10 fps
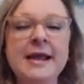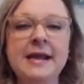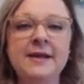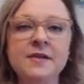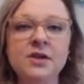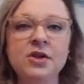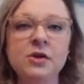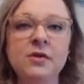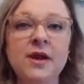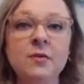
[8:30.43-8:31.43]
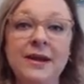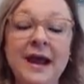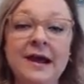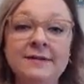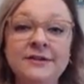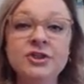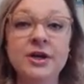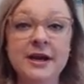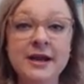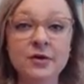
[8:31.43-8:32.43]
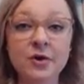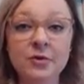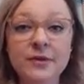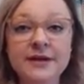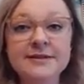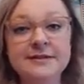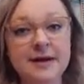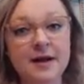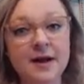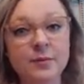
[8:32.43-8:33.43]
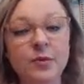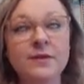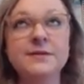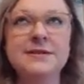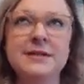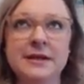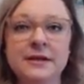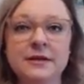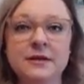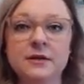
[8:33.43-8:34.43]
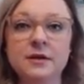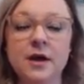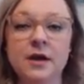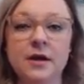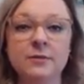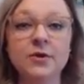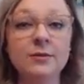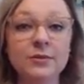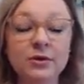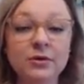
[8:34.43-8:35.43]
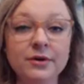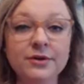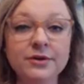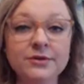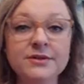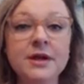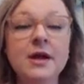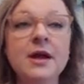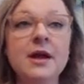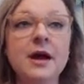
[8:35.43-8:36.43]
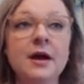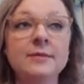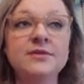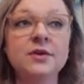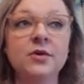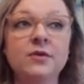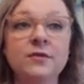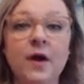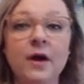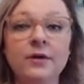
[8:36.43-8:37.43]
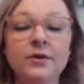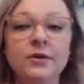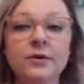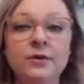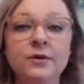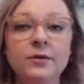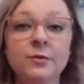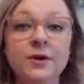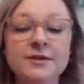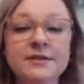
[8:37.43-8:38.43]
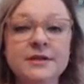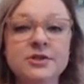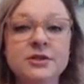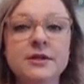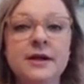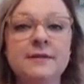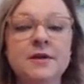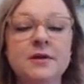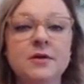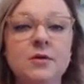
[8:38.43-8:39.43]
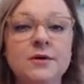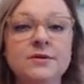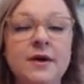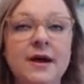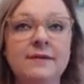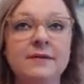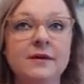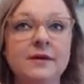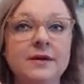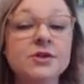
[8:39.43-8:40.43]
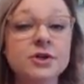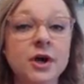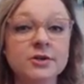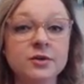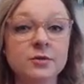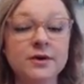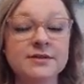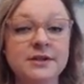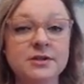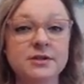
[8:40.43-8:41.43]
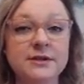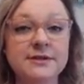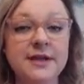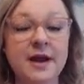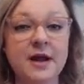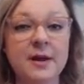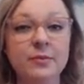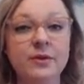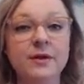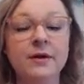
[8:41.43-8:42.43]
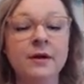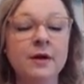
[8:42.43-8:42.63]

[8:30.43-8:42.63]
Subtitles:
In the unit, we have a training room that is set up with 10 computers. So you've got your workstation, and then you also have the instructor workstation that's set up with a